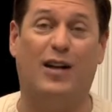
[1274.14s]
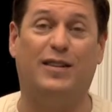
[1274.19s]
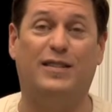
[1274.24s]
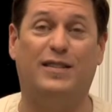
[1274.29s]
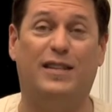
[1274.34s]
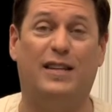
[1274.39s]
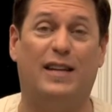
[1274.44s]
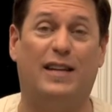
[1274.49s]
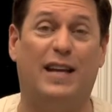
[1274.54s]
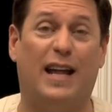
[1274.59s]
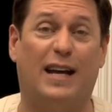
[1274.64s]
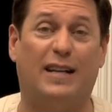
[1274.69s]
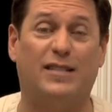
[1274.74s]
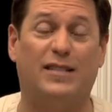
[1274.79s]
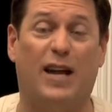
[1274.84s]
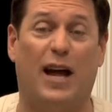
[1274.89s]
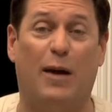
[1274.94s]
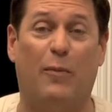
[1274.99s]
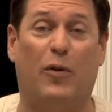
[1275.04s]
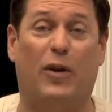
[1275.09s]
I'll see you next
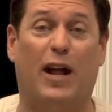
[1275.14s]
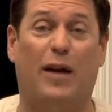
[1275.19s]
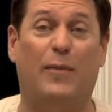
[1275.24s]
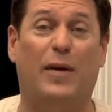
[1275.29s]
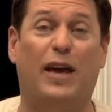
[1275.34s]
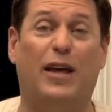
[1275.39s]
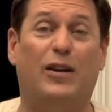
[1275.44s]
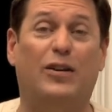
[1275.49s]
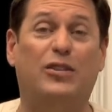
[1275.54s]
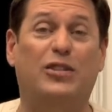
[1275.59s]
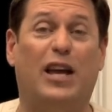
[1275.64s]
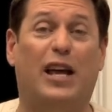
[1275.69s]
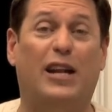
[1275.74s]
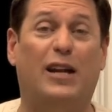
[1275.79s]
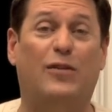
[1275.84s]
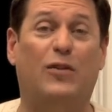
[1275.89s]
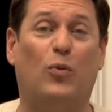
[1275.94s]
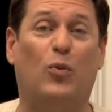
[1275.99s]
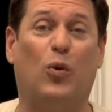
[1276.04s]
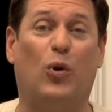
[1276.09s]
time when I'm
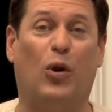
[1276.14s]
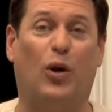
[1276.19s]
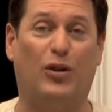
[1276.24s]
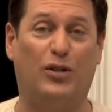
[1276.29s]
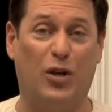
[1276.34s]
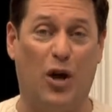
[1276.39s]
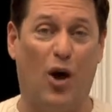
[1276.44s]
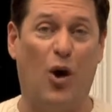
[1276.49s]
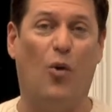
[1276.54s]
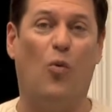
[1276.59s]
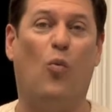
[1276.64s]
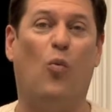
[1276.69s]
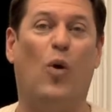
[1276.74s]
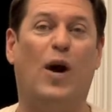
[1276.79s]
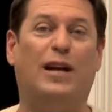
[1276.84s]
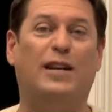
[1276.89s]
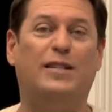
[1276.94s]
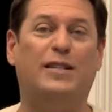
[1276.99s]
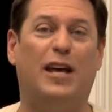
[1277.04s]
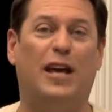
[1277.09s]
entertaining the world,
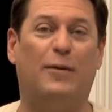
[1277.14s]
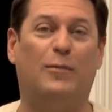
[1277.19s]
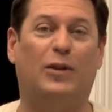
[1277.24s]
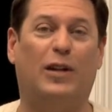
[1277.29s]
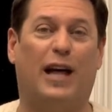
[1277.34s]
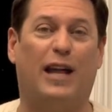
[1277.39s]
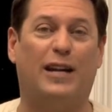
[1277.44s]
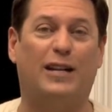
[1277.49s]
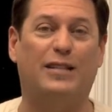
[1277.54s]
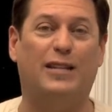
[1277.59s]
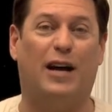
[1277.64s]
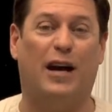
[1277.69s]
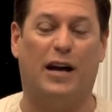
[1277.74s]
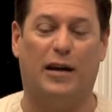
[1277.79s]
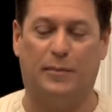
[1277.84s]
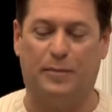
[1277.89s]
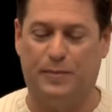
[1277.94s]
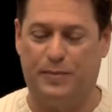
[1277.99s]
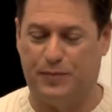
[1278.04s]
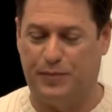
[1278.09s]
one table at a
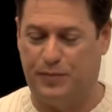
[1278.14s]
time.